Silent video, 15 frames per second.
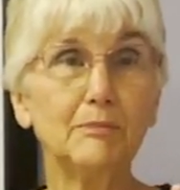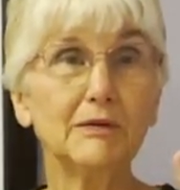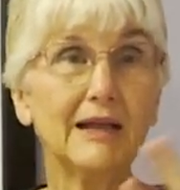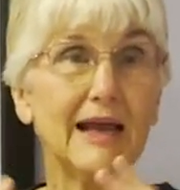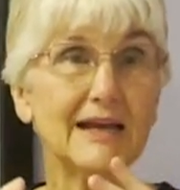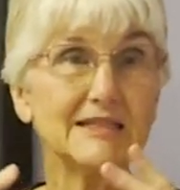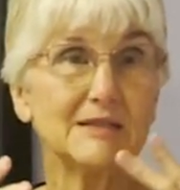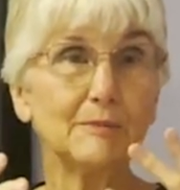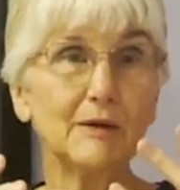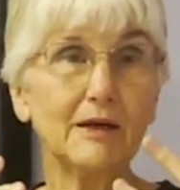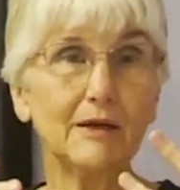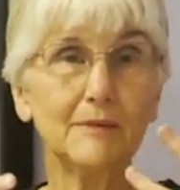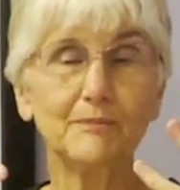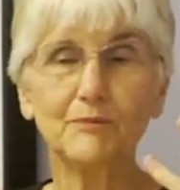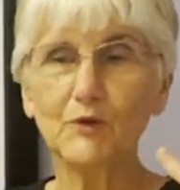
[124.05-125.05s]

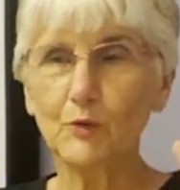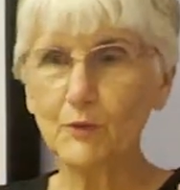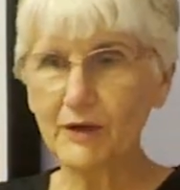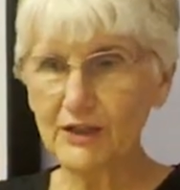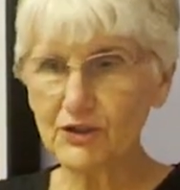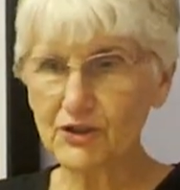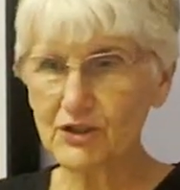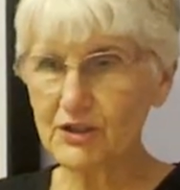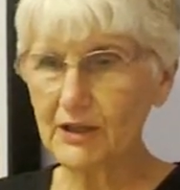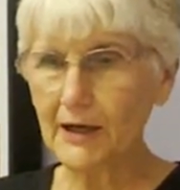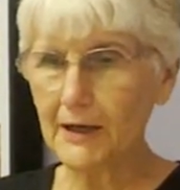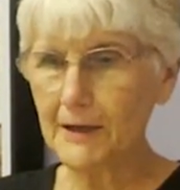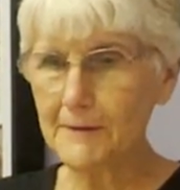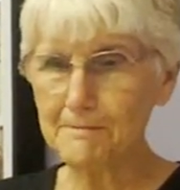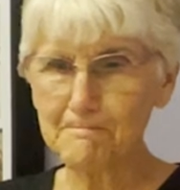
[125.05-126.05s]
plasma-rich
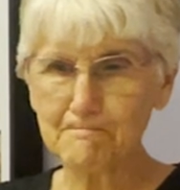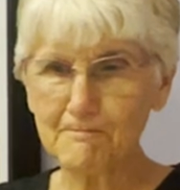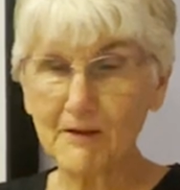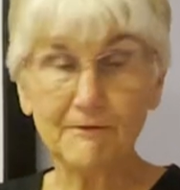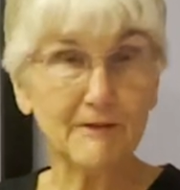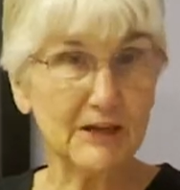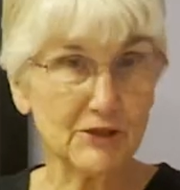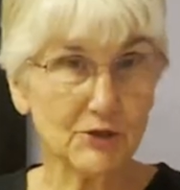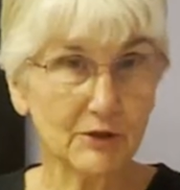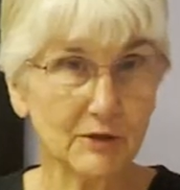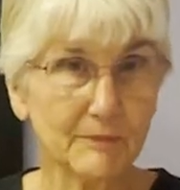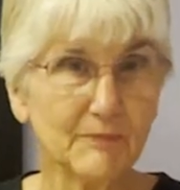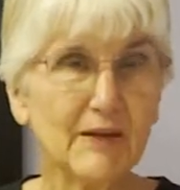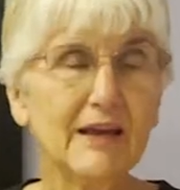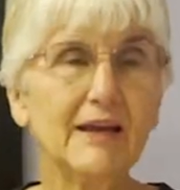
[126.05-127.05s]
um,
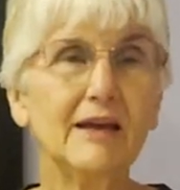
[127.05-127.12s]
facial.